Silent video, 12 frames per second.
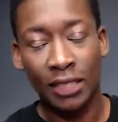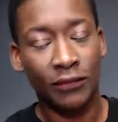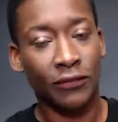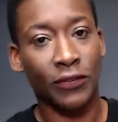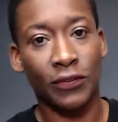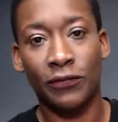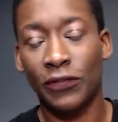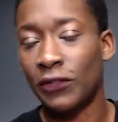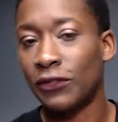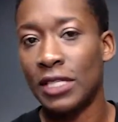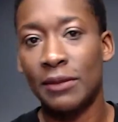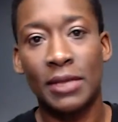For
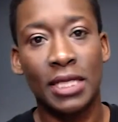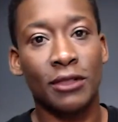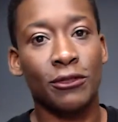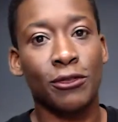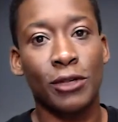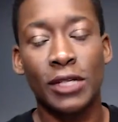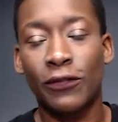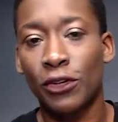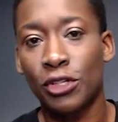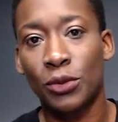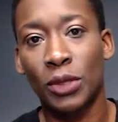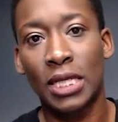15-minute free
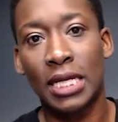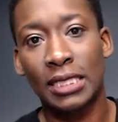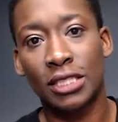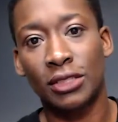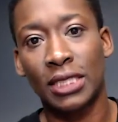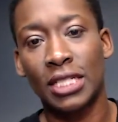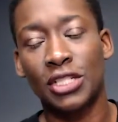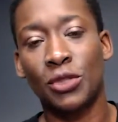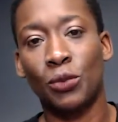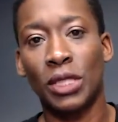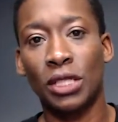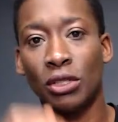virtual consultation,
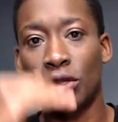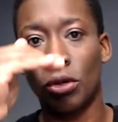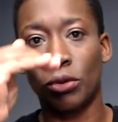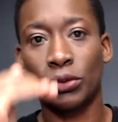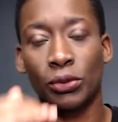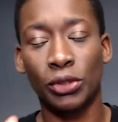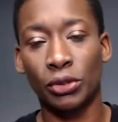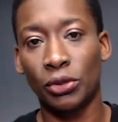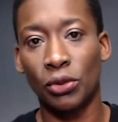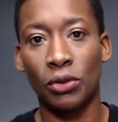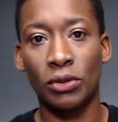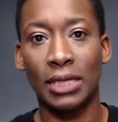we can go through your
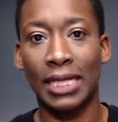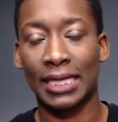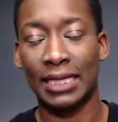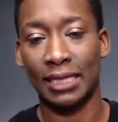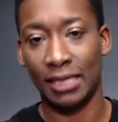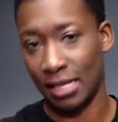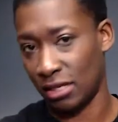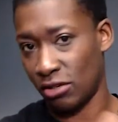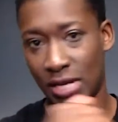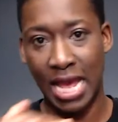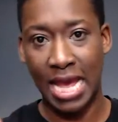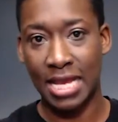goals. You
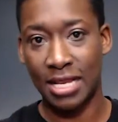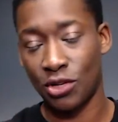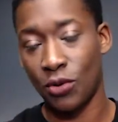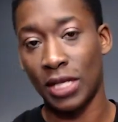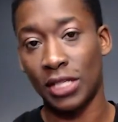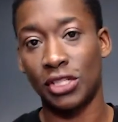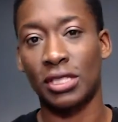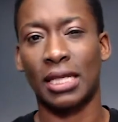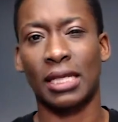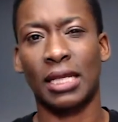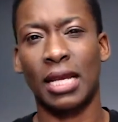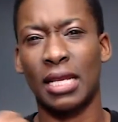can ask questions. I
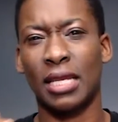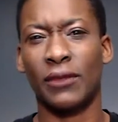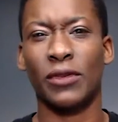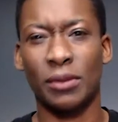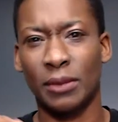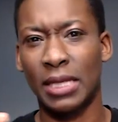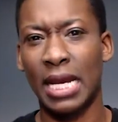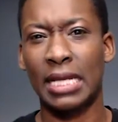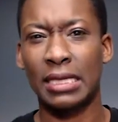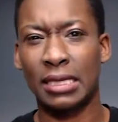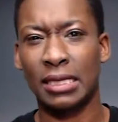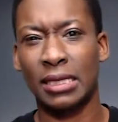can kind of give you some
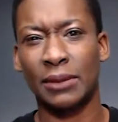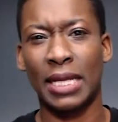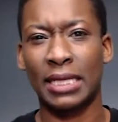guidance and some